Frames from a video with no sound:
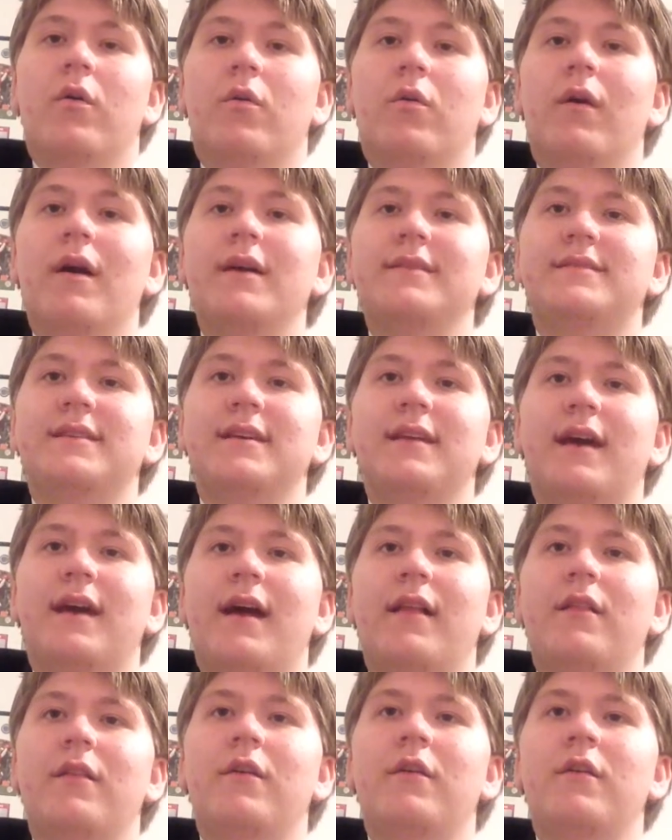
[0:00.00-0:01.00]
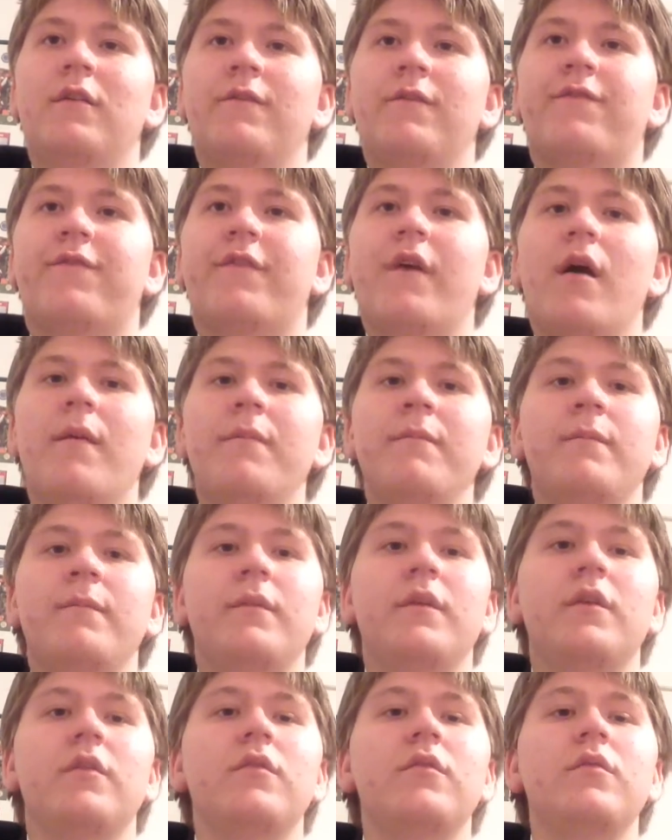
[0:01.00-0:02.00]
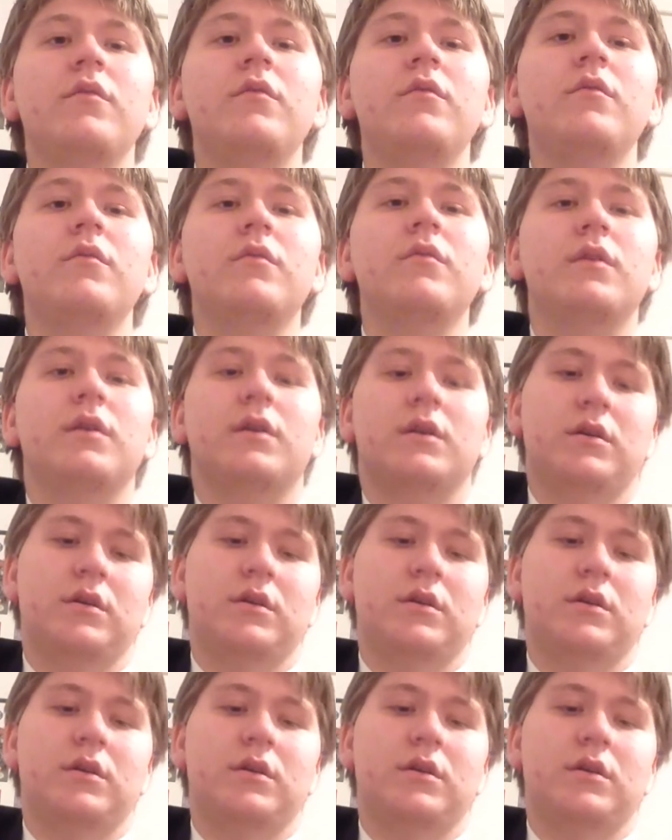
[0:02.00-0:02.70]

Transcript: what did I learn from you?